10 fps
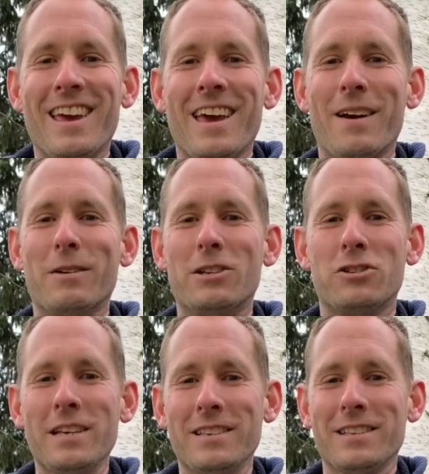And when
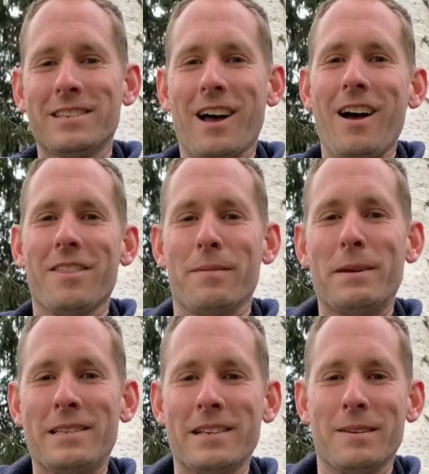Jesus saw them,
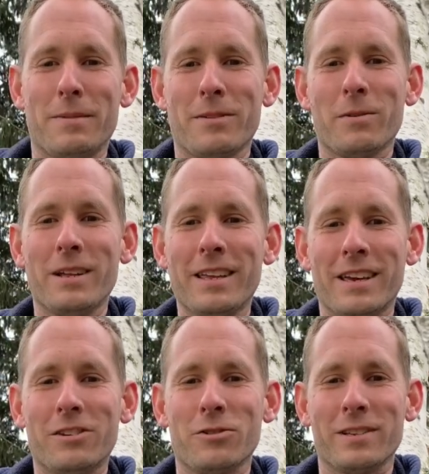he said something really
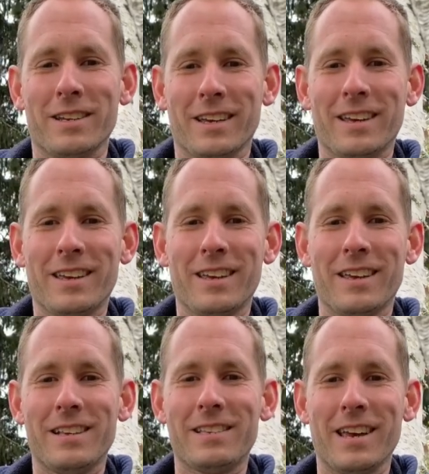interesting.
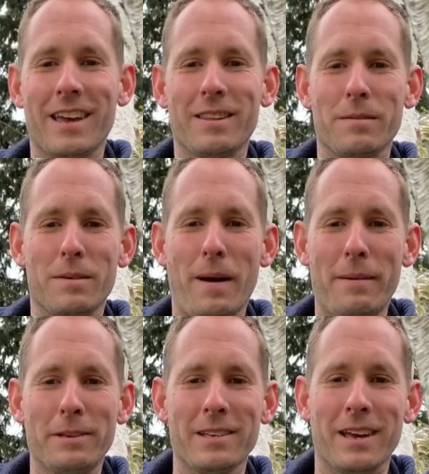He said, the
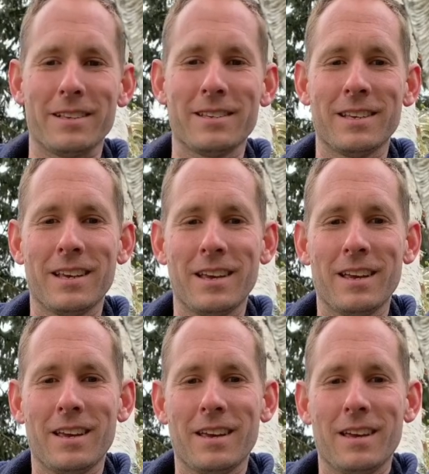Bible says,
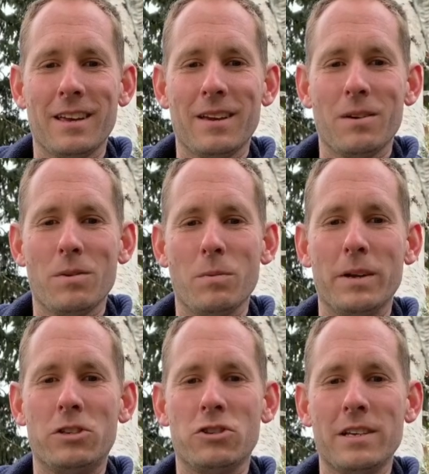
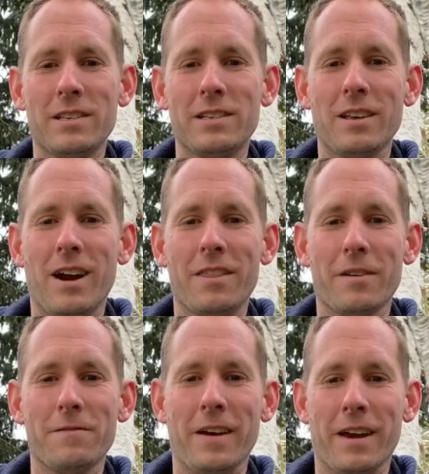when Jesus saw their
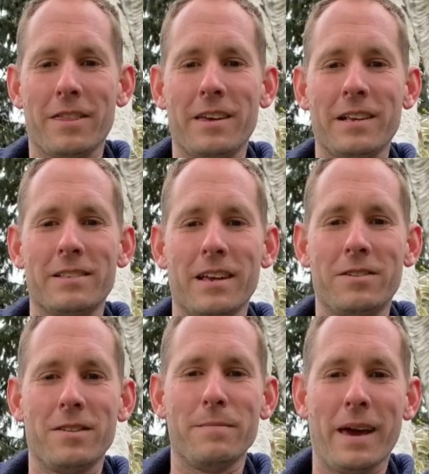faith, he said
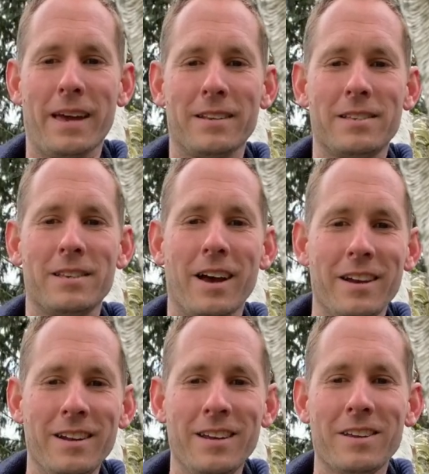to the man,
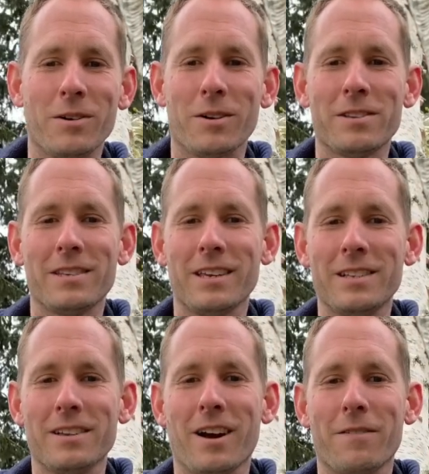"Son, your
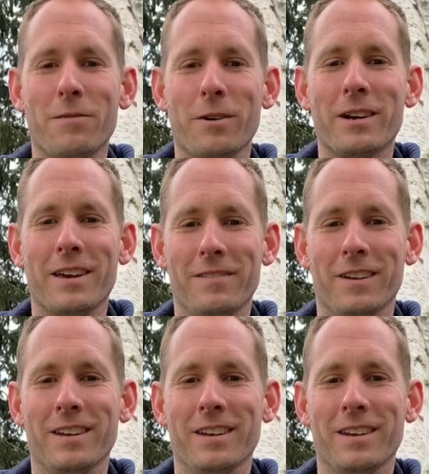sins are forgiven."